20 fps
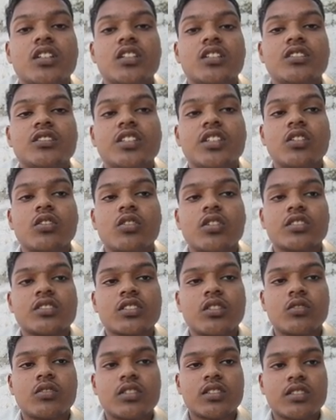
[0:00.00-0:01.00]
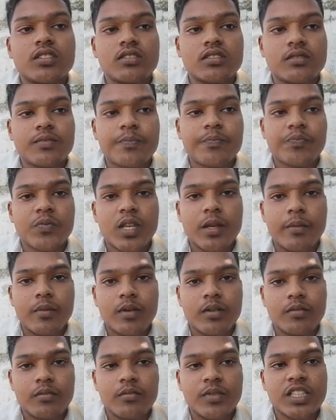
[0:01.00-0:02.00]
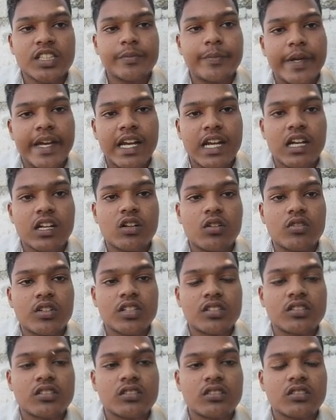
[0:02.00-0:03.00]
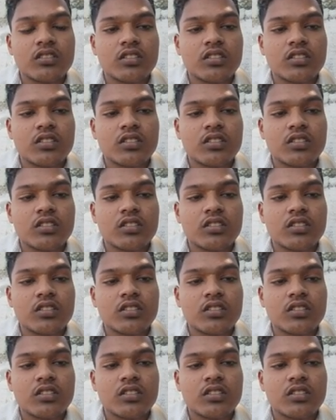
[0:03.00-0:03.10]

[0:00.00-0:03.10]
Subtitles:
Synchronous counters means parallel counters.